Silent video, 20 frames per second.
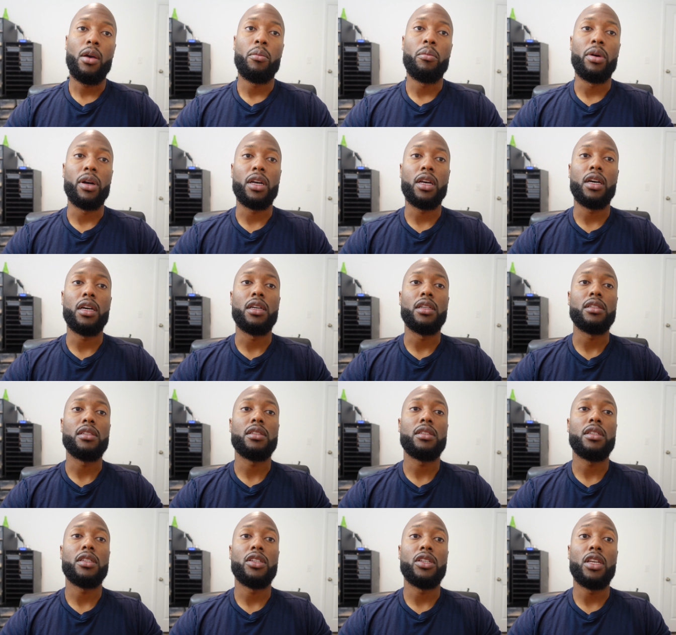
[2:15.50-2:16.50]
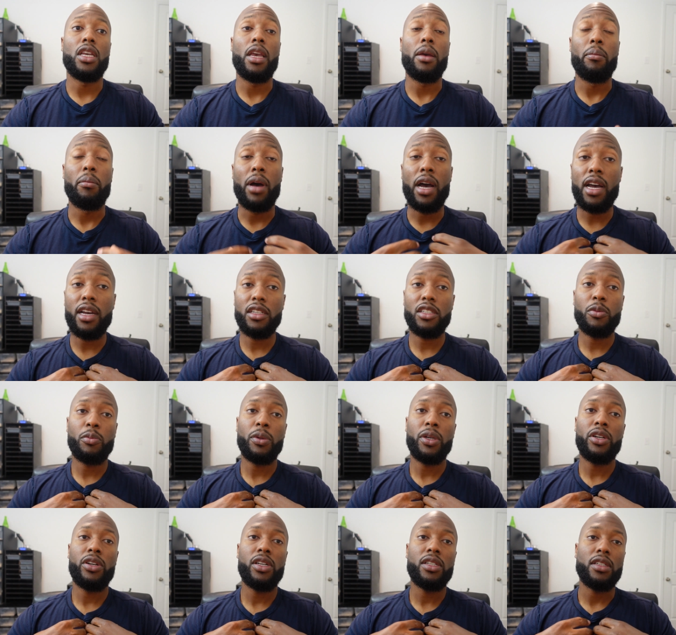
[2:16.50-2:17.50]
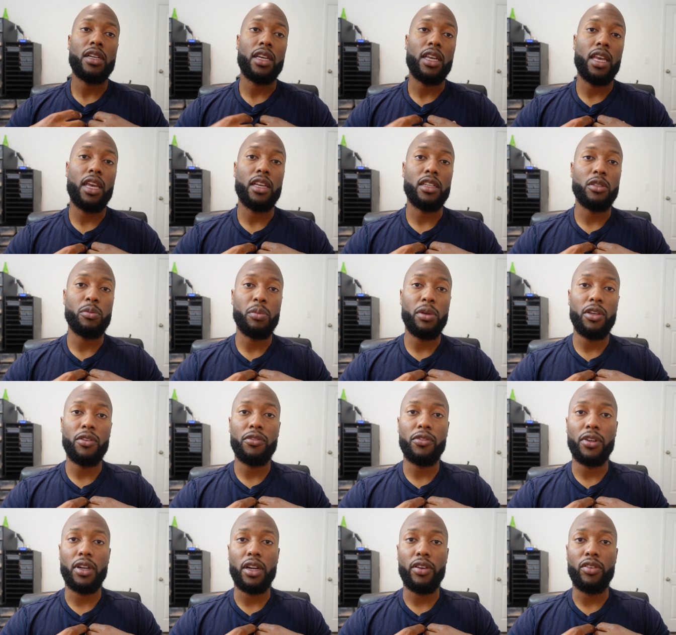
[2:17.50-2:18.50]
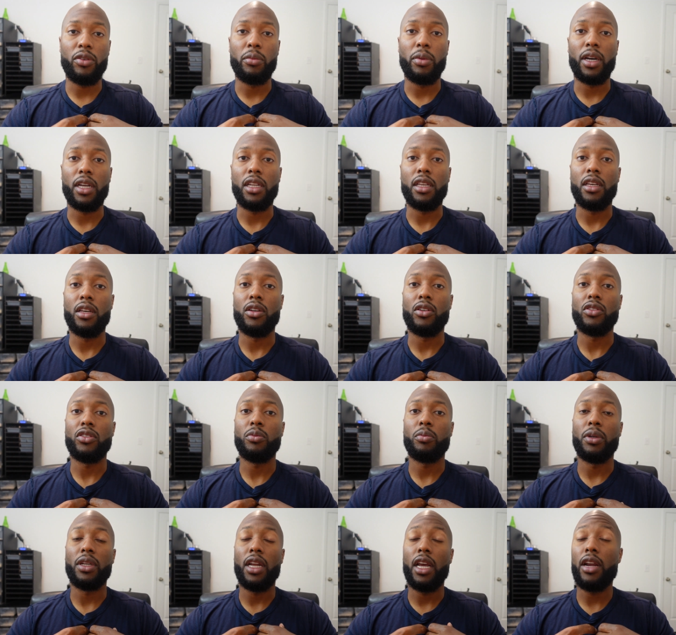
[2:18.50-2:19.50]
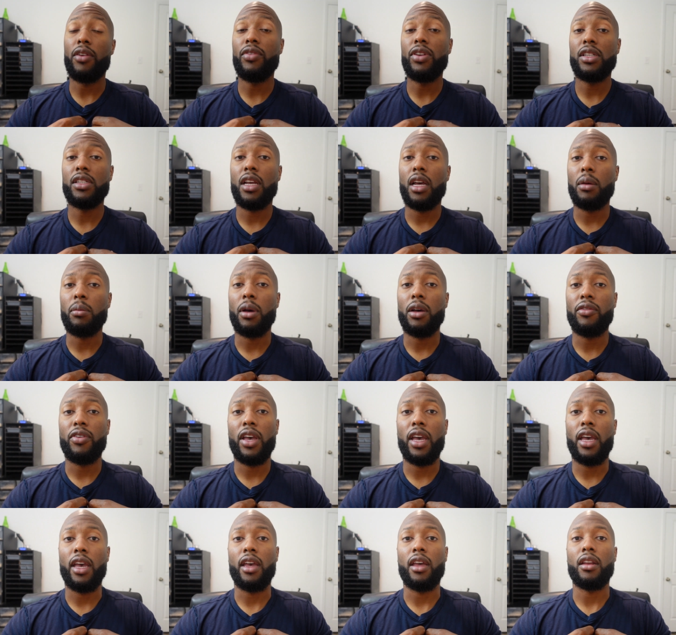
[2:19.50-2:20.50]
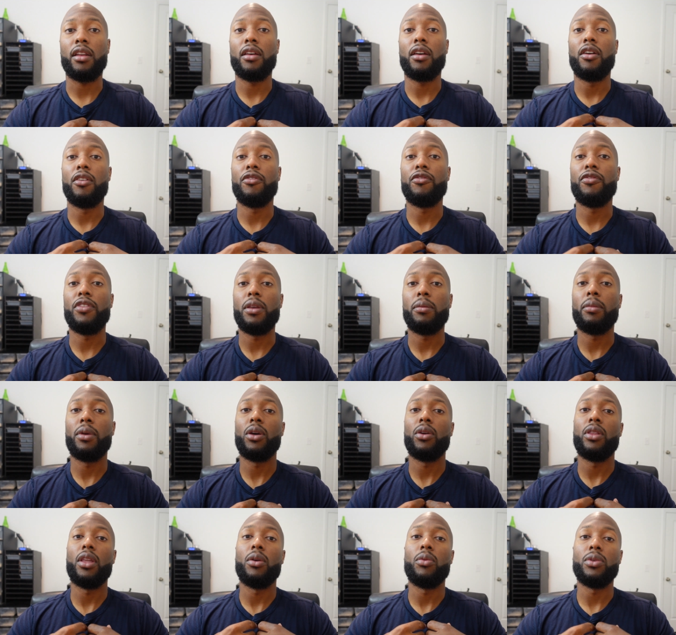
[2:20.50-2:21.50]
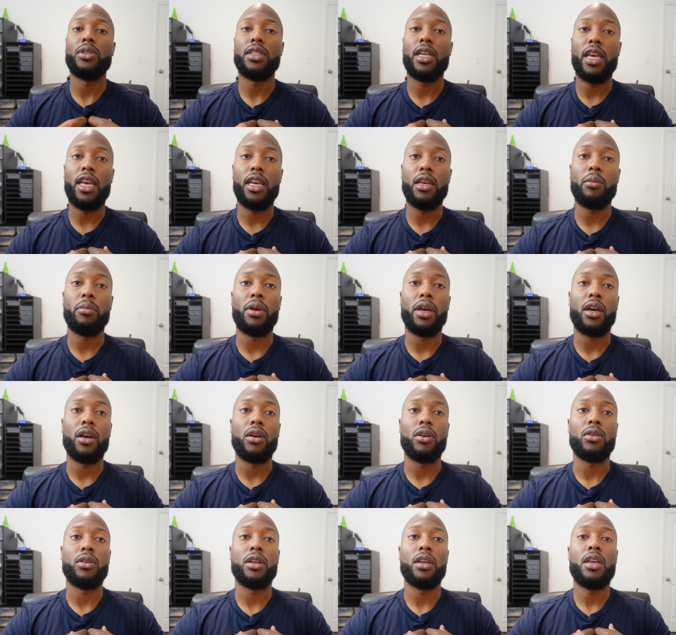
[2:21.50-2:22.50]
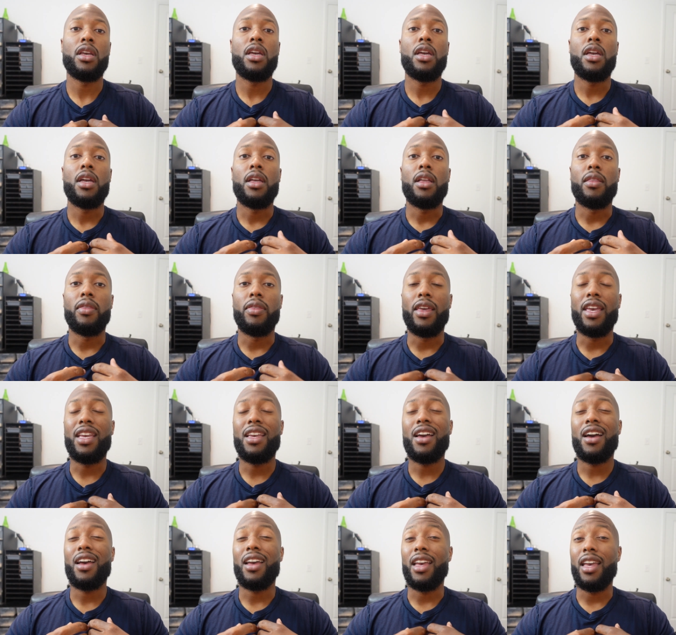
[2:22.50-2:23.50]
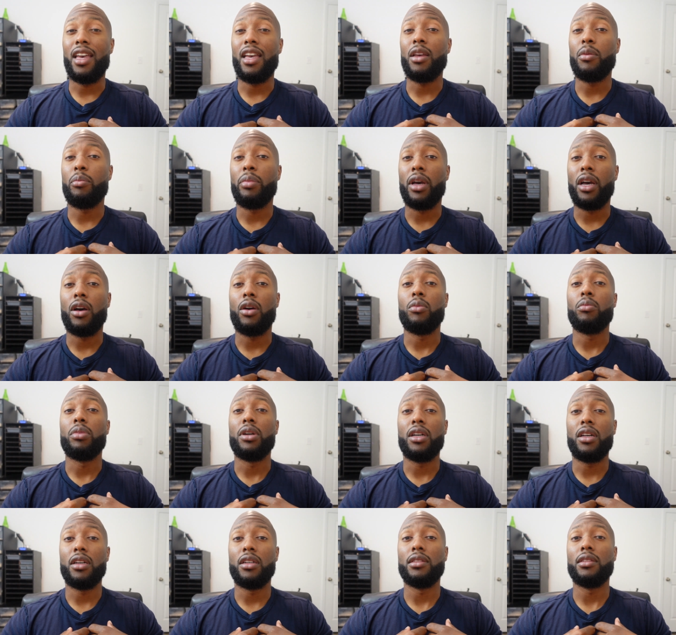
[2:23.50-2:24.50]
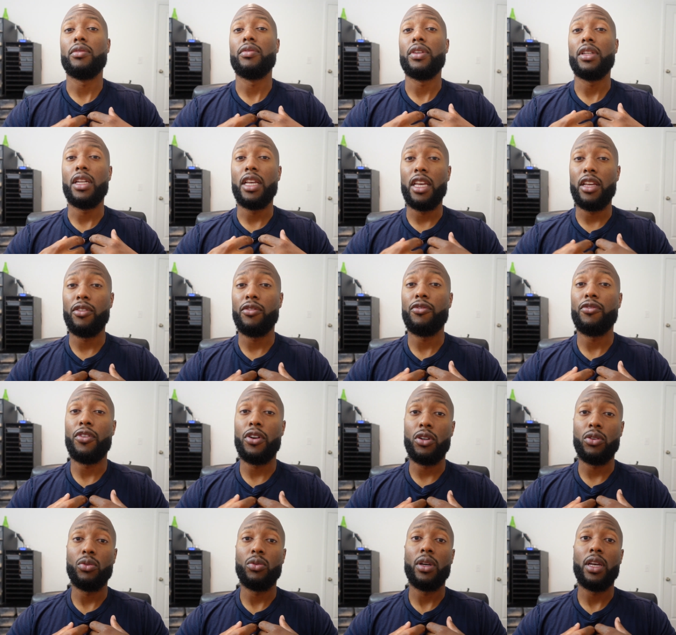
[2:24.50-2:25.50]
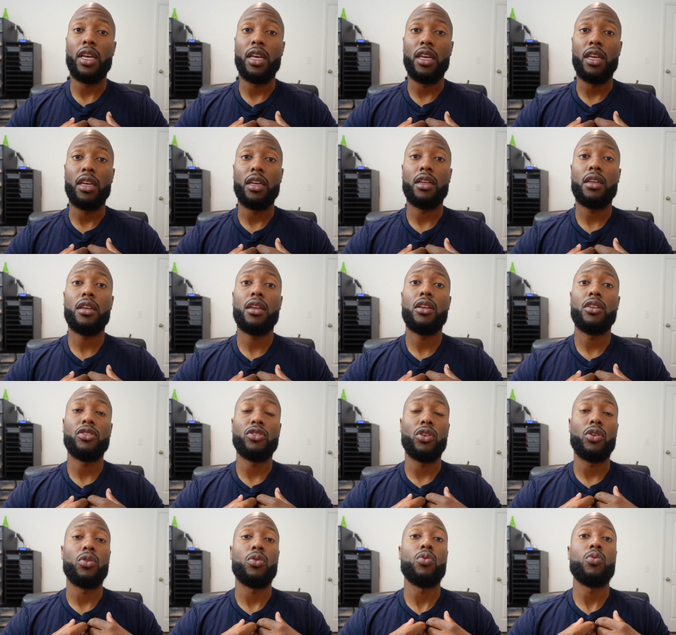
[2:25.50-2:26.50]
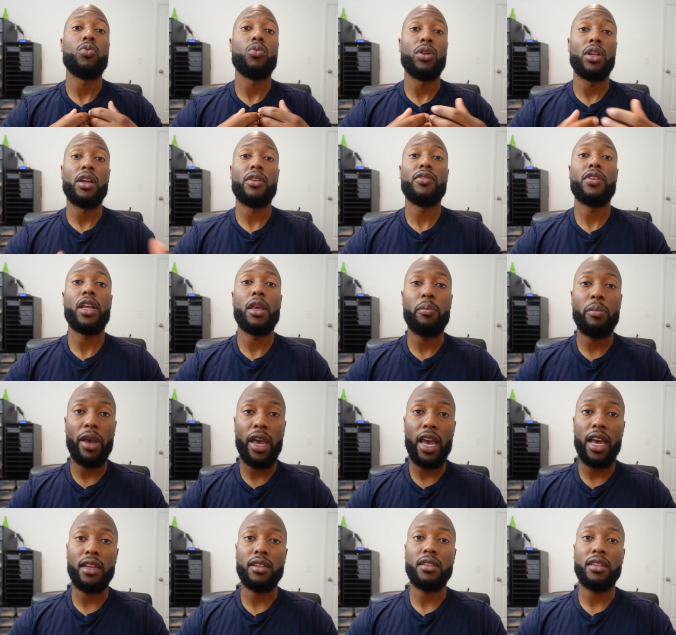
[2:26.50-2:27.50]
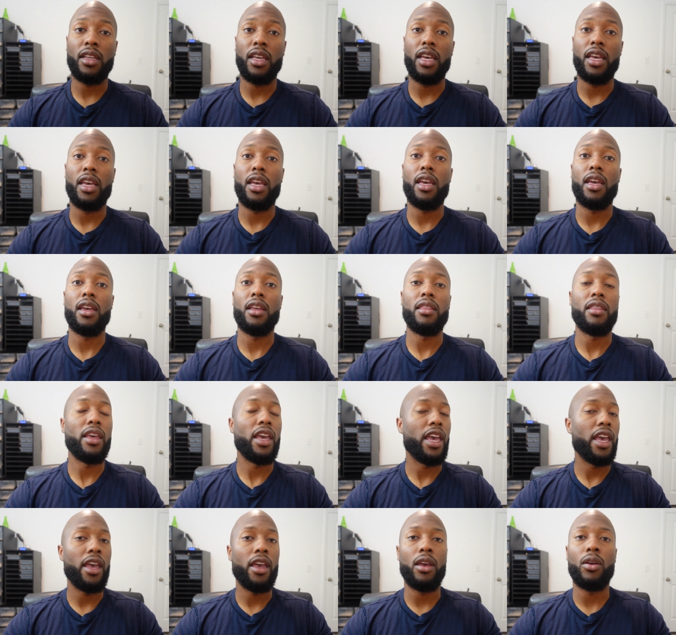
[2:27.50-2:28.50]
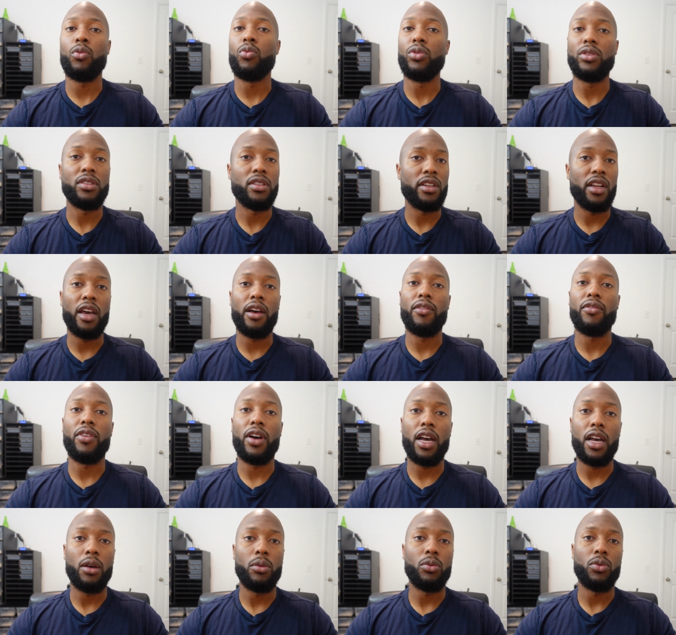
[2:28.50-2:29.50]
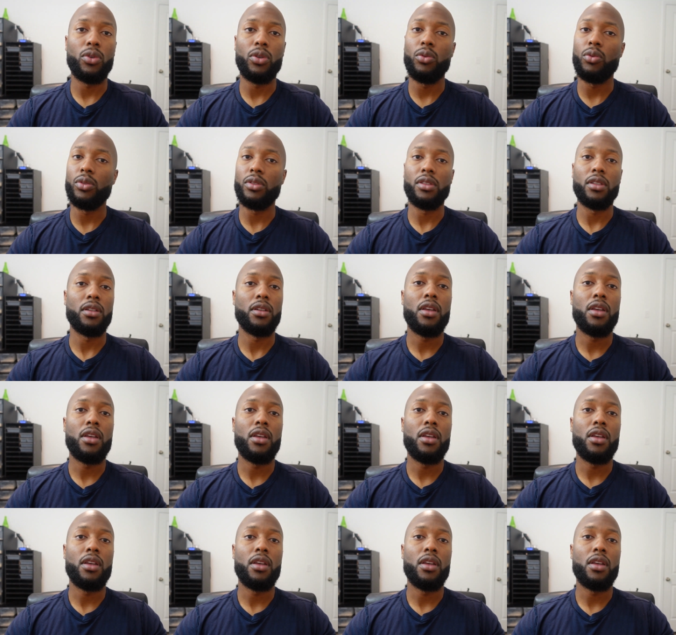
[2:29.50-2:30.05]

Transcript: Because in my experience, I can't speak for everybody else, but every time I've had a female that was egg bound, they got egg bound because of an infertile egg. So whenever they passed the egg was not viable. It was